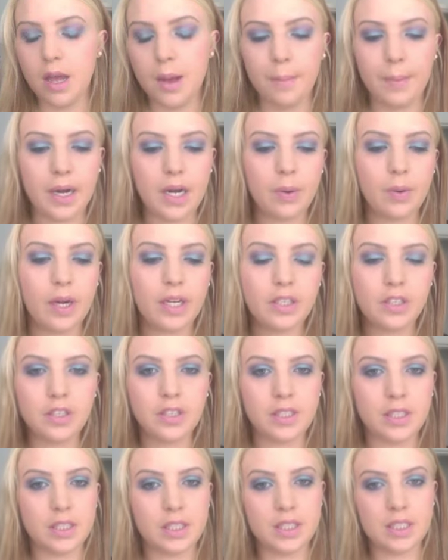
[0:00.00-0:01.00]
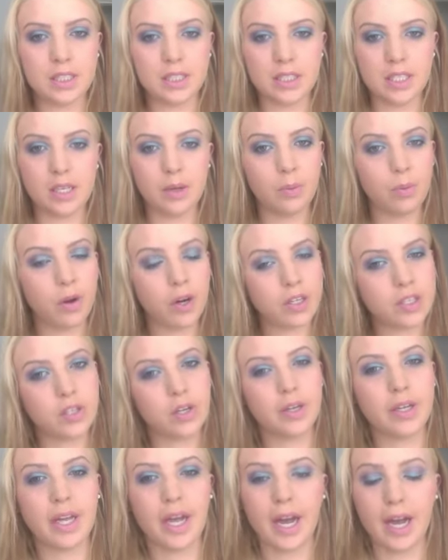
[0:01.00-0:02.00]
But anyway, I use this, it works
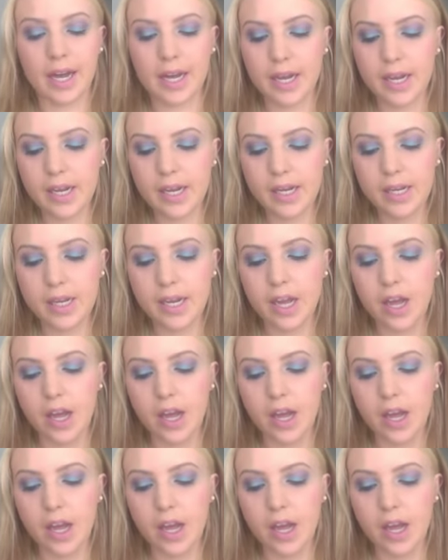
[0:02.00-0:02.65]
okay.